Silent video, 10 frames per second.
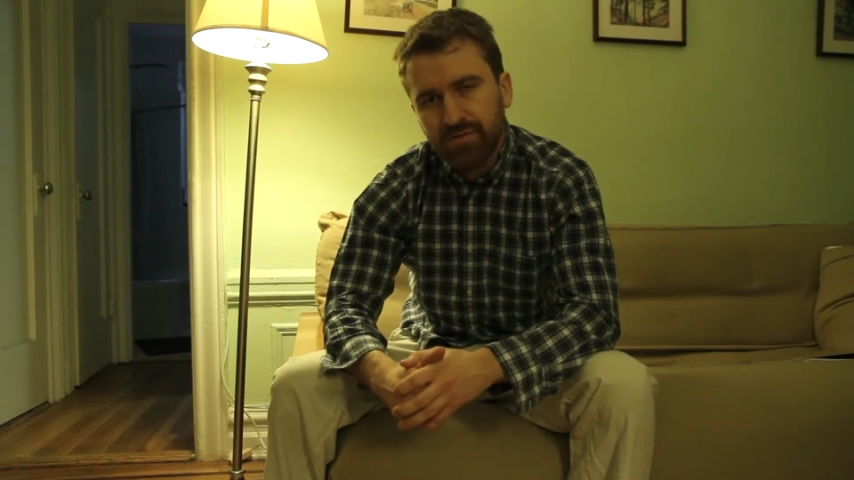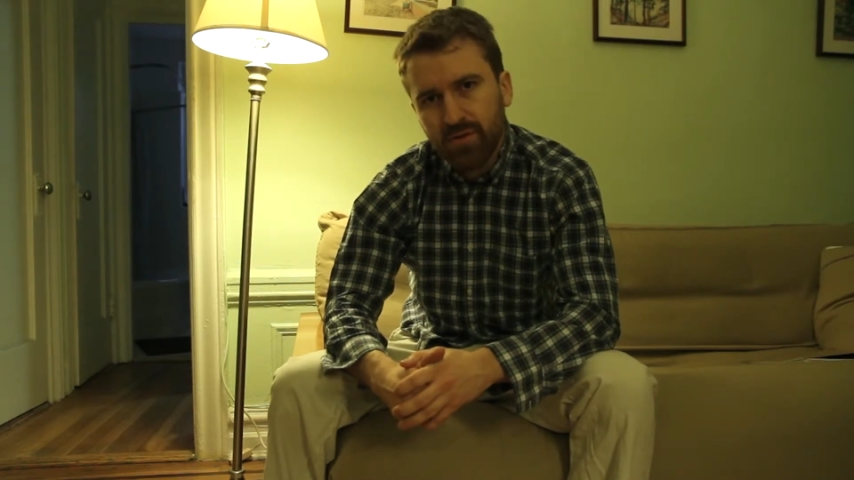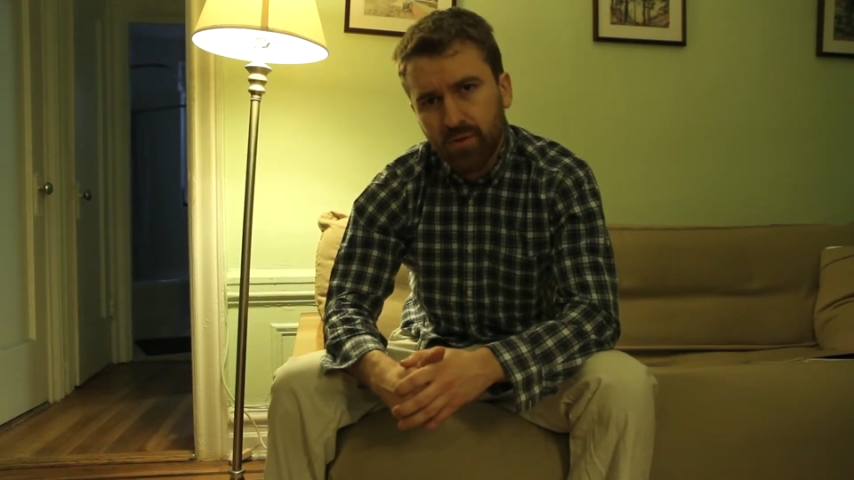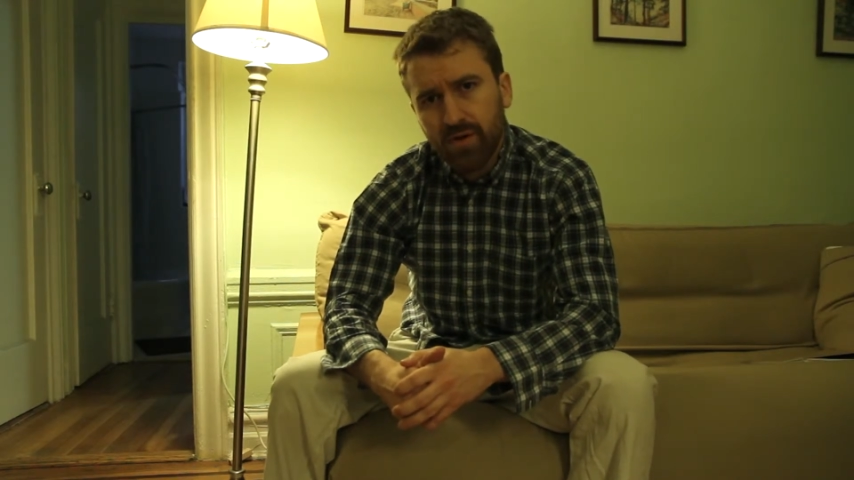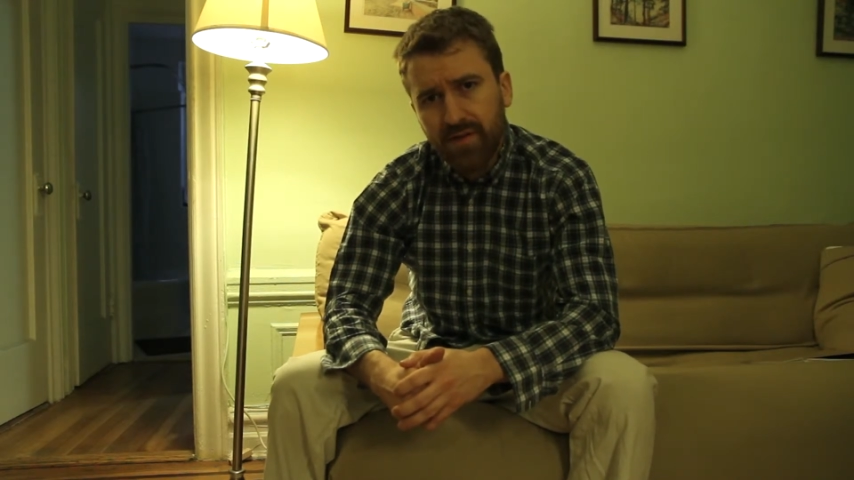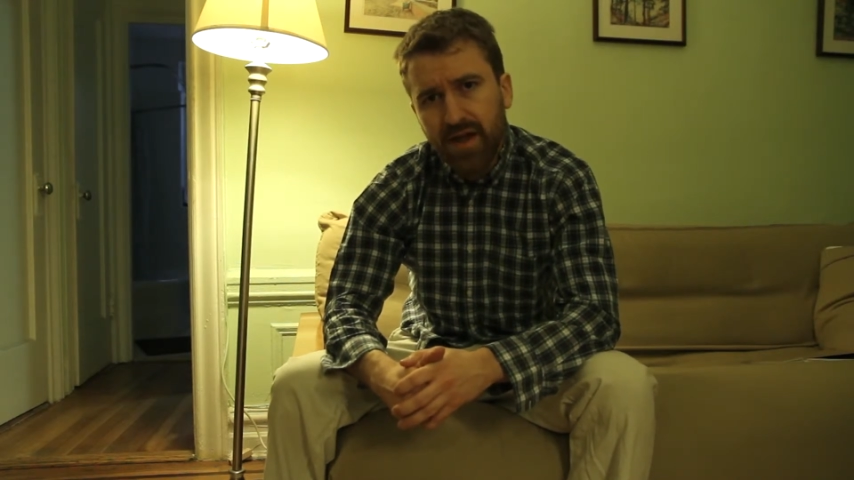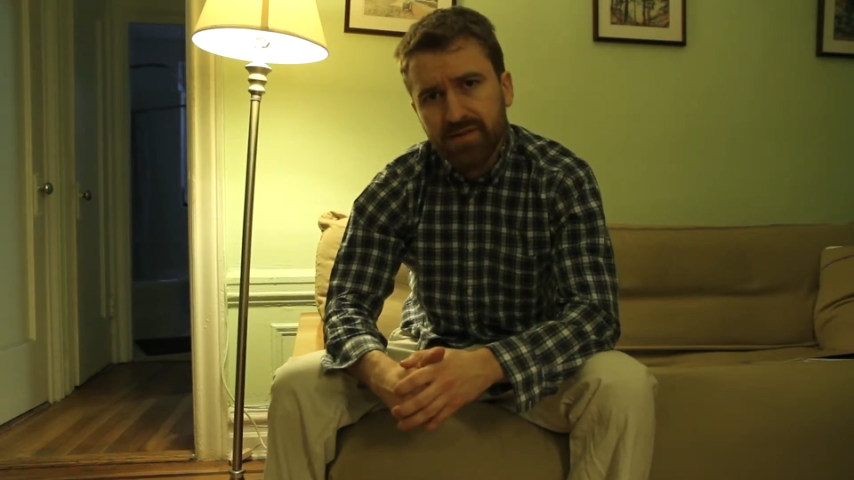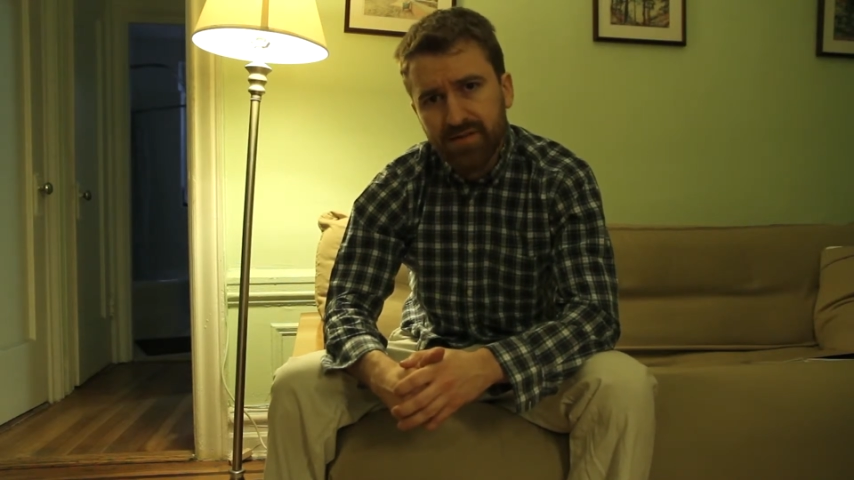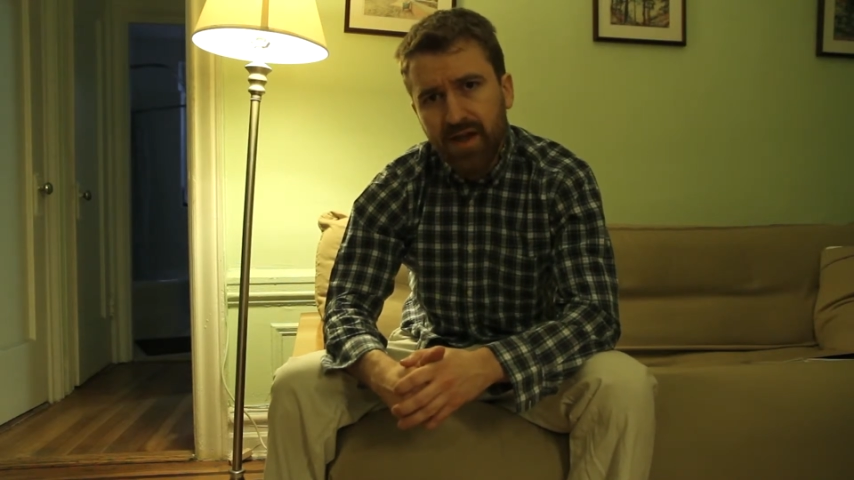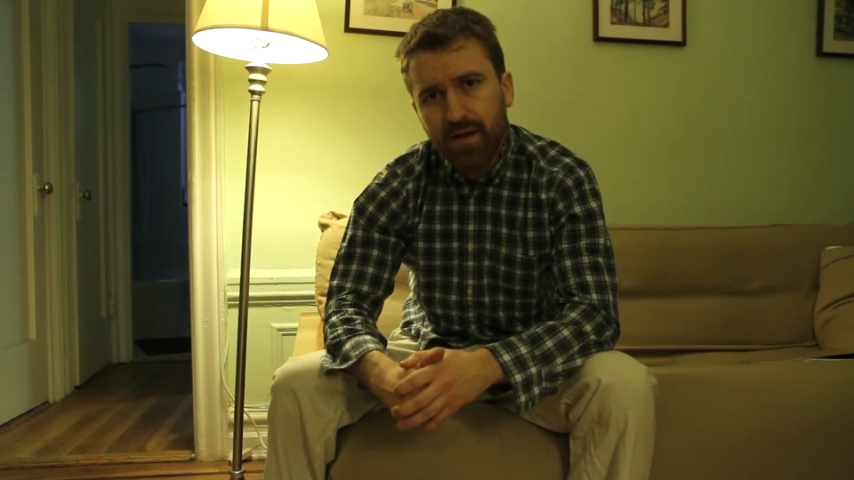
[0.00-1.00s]
toward that
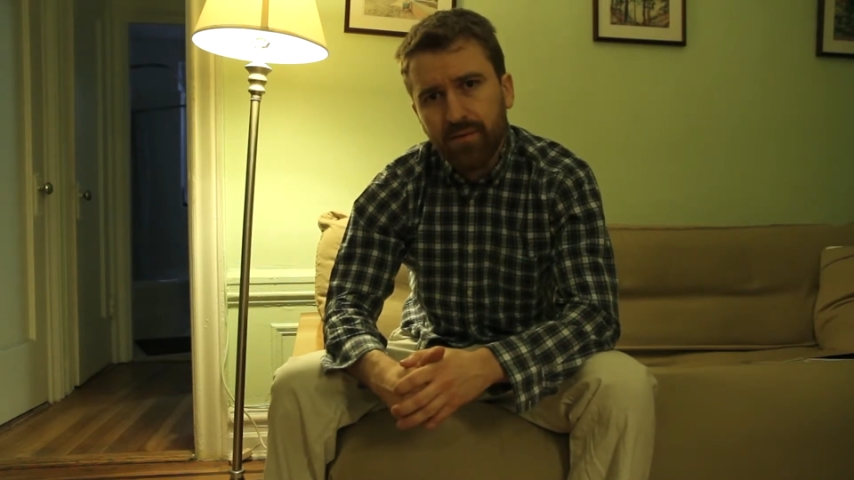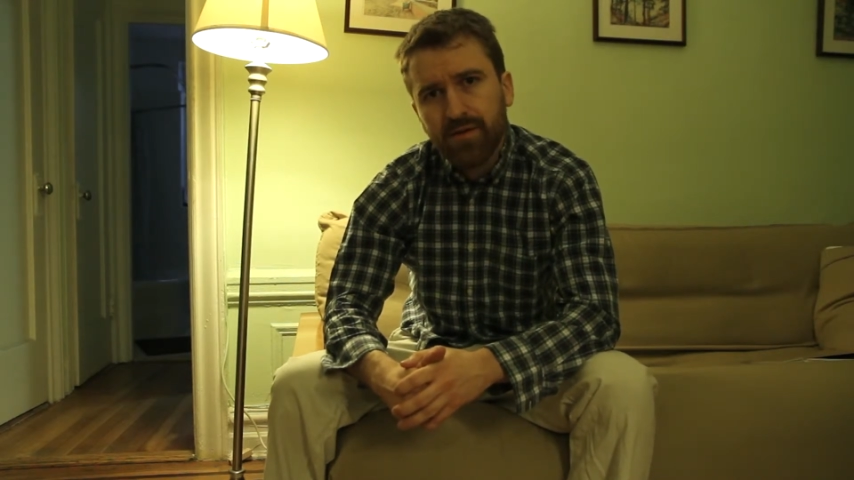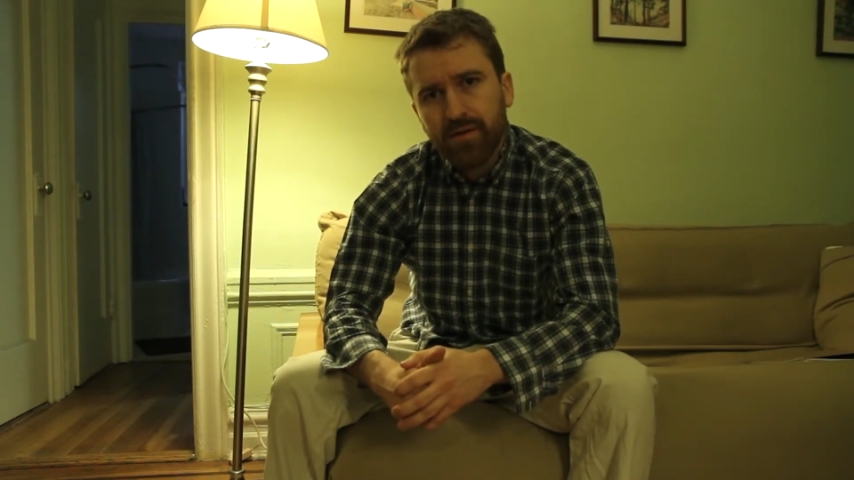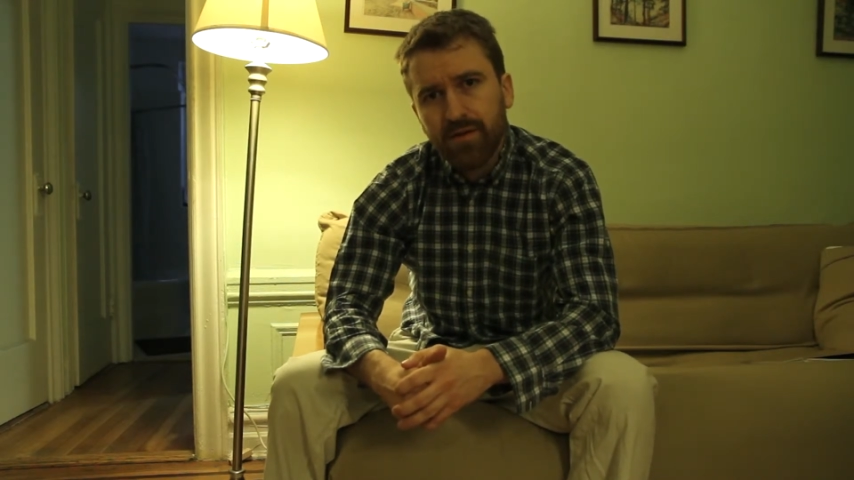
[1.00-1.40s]
sound.